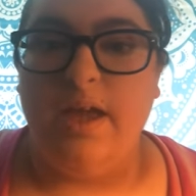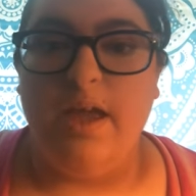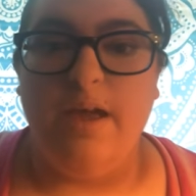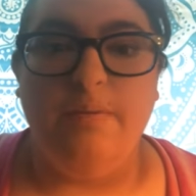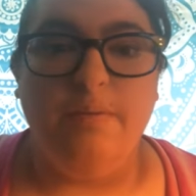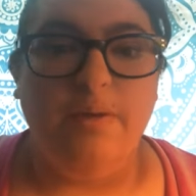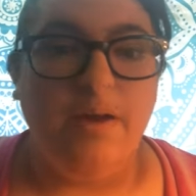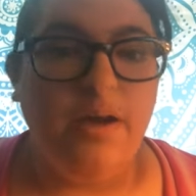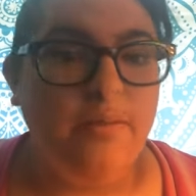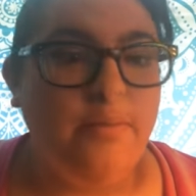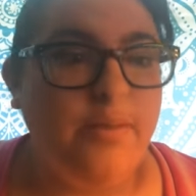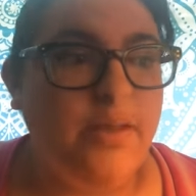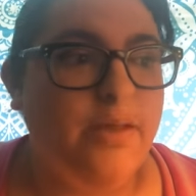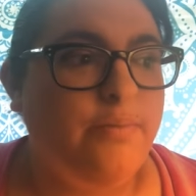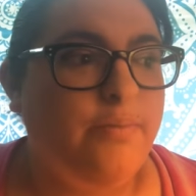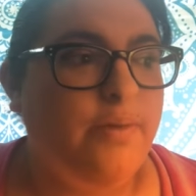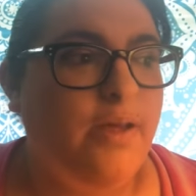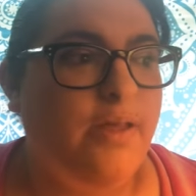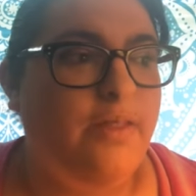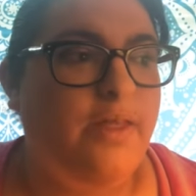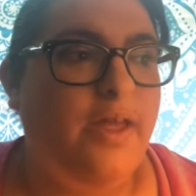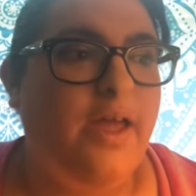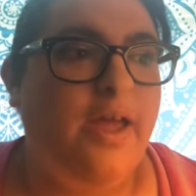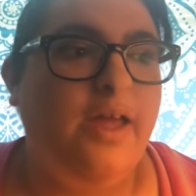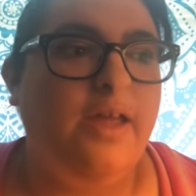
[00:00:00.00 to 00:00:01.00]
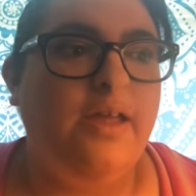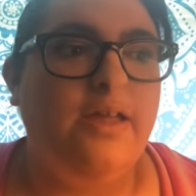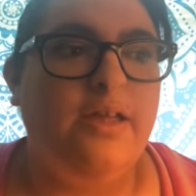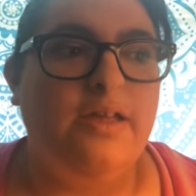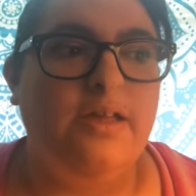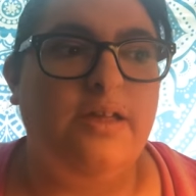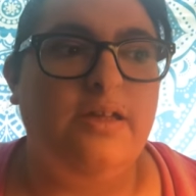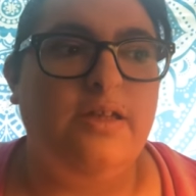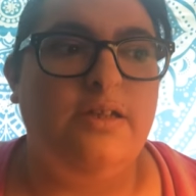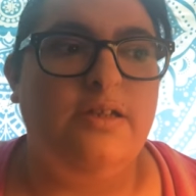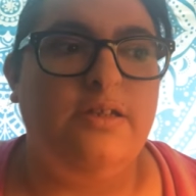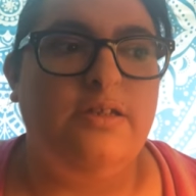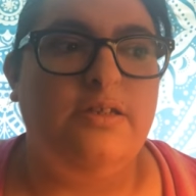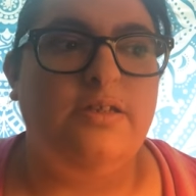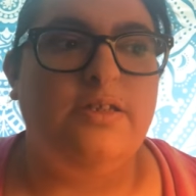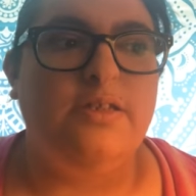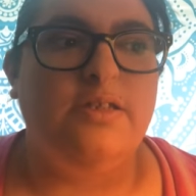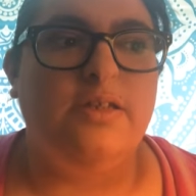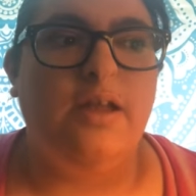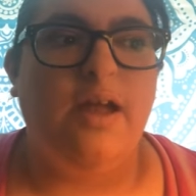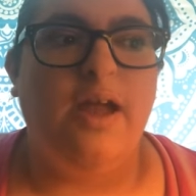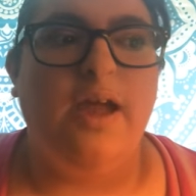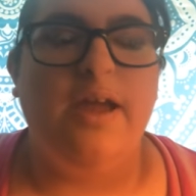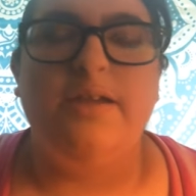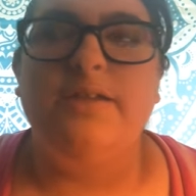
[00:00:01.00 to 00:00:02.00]
and what I mean by that is,
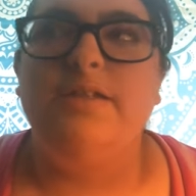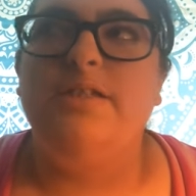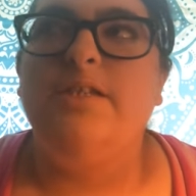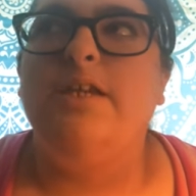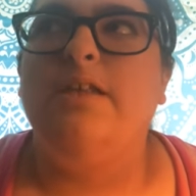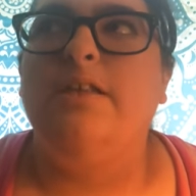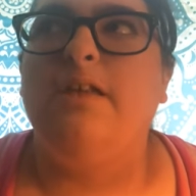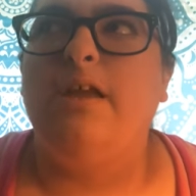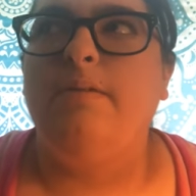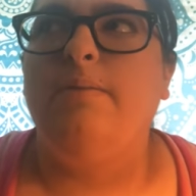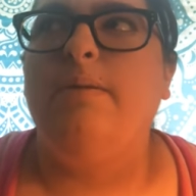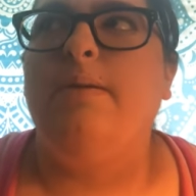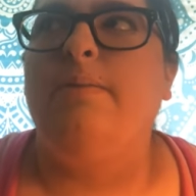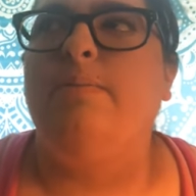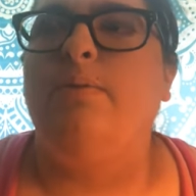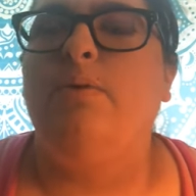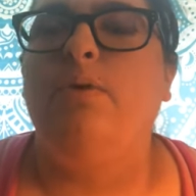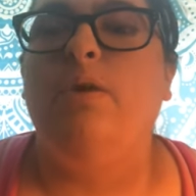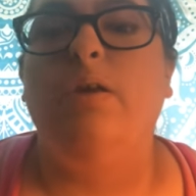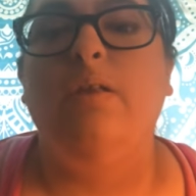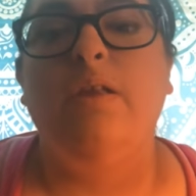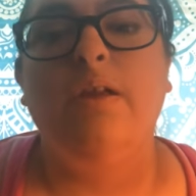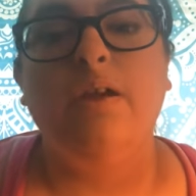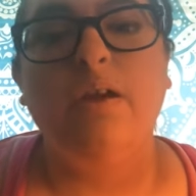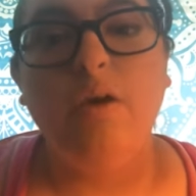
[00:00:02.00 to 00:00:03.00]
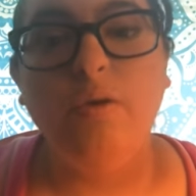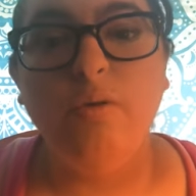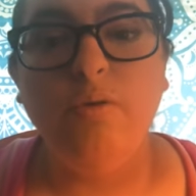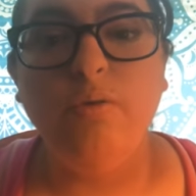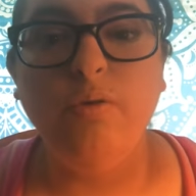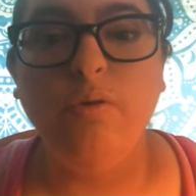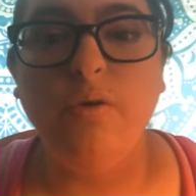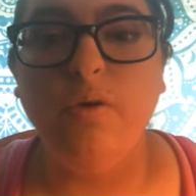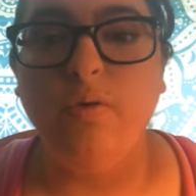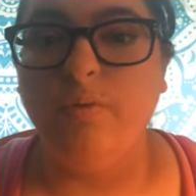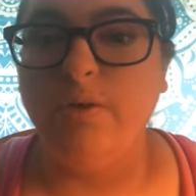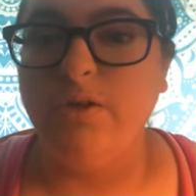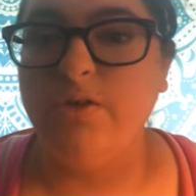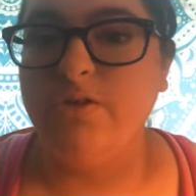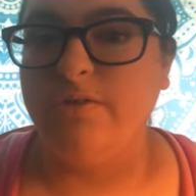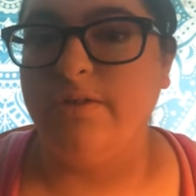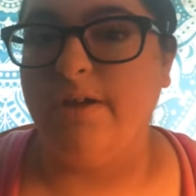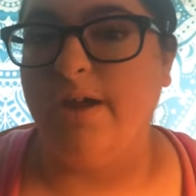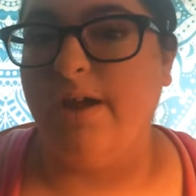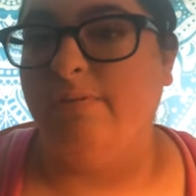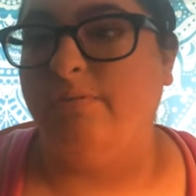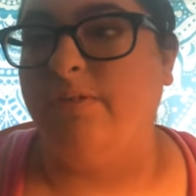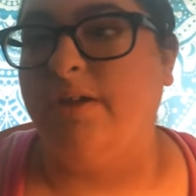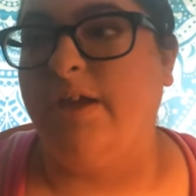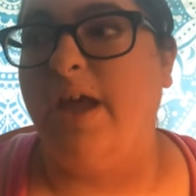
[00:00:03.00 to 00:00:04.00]
I see a lot of people who are like, "Oh, cool,
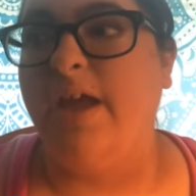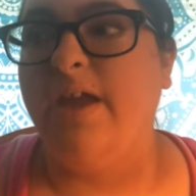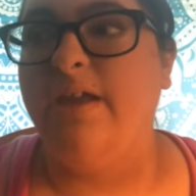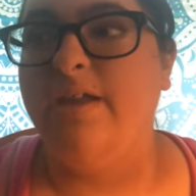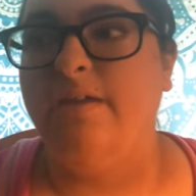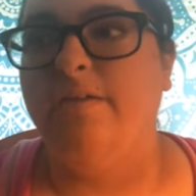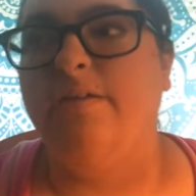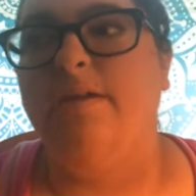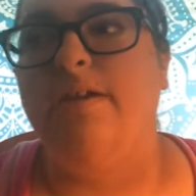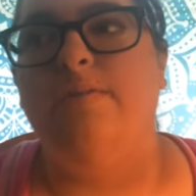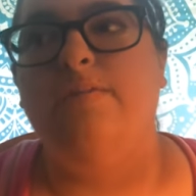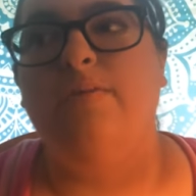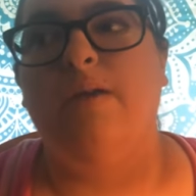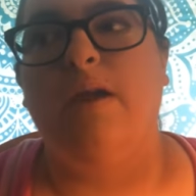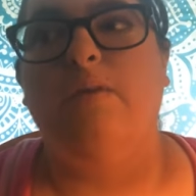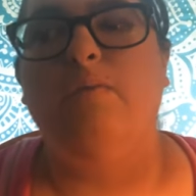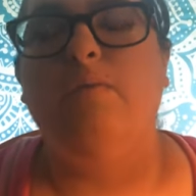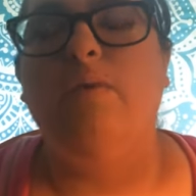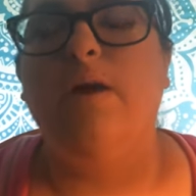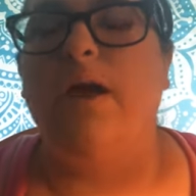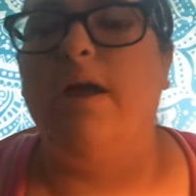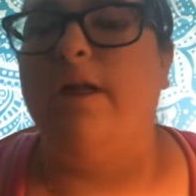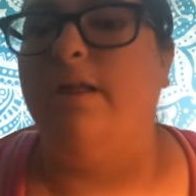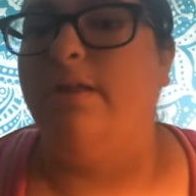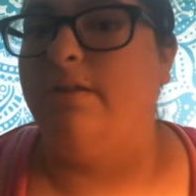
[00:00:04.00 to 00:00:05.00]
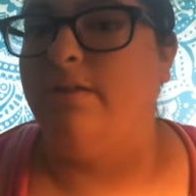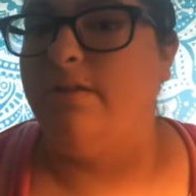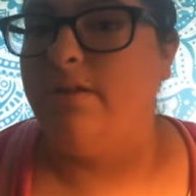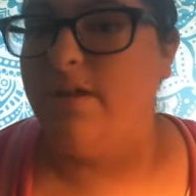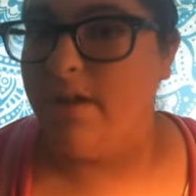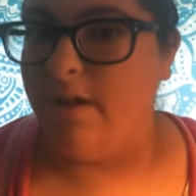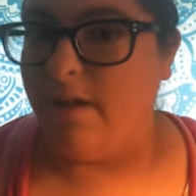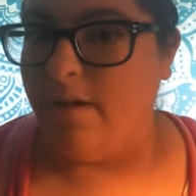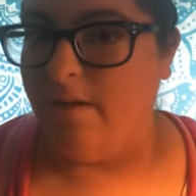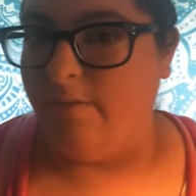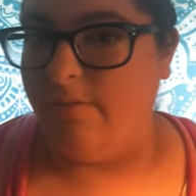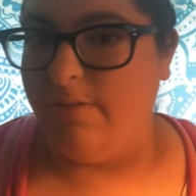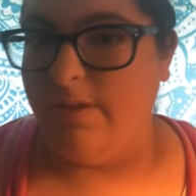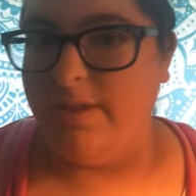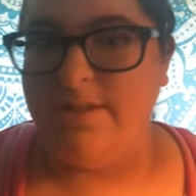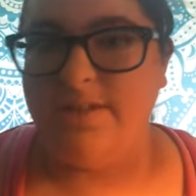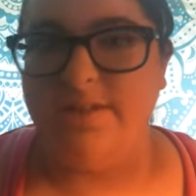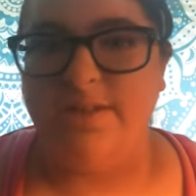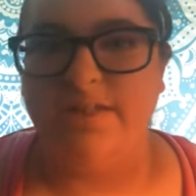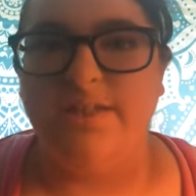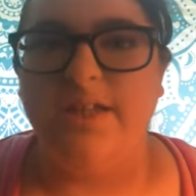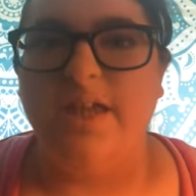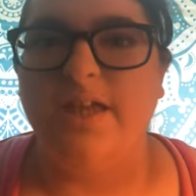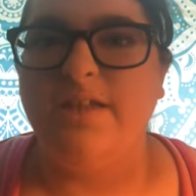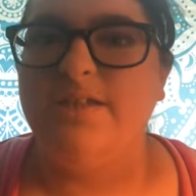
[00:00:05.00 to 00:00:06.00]
witchcraft! Like I can do whatever I want." No,
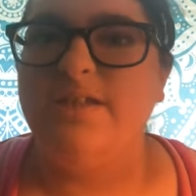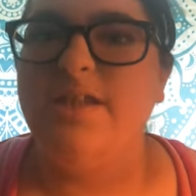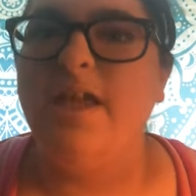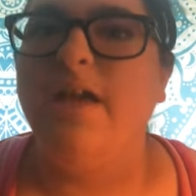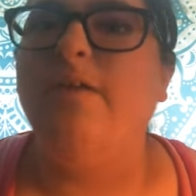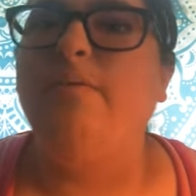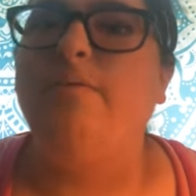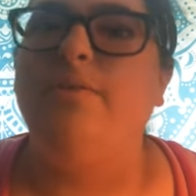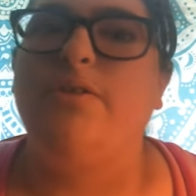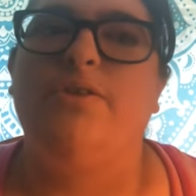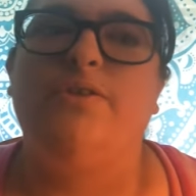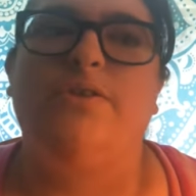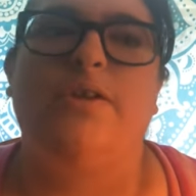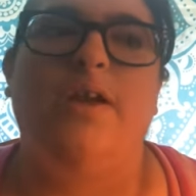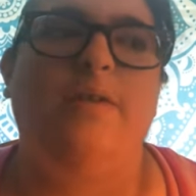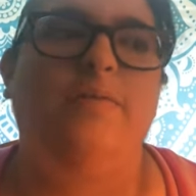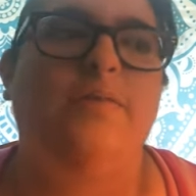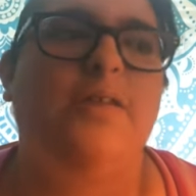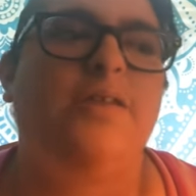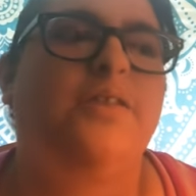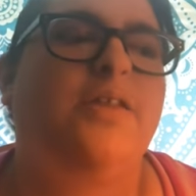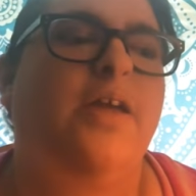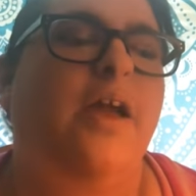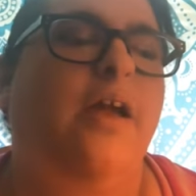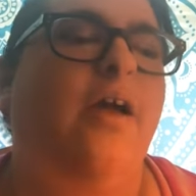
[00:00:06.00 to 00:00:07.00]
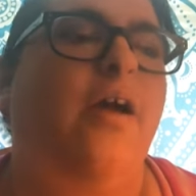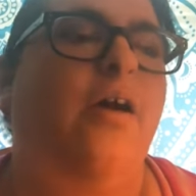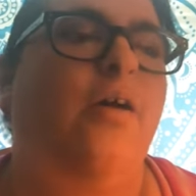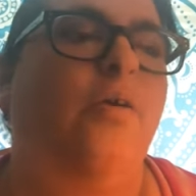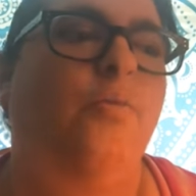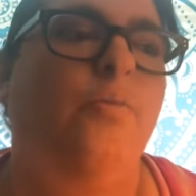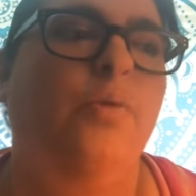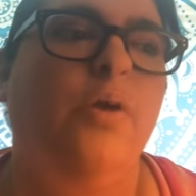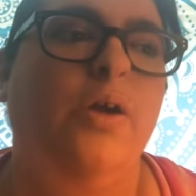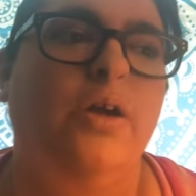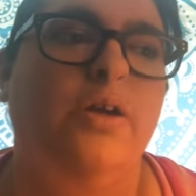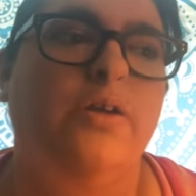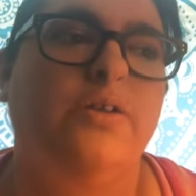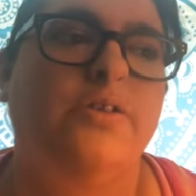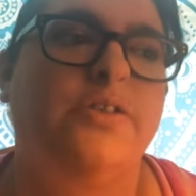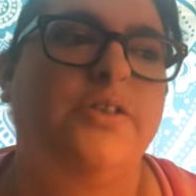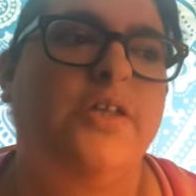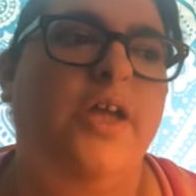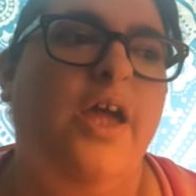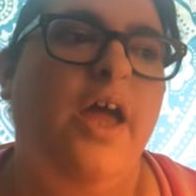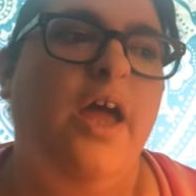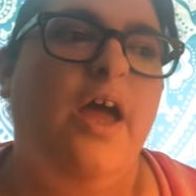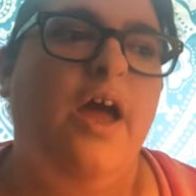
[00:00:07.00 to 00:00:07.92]
that's that's not witchcraft. That's not how it works.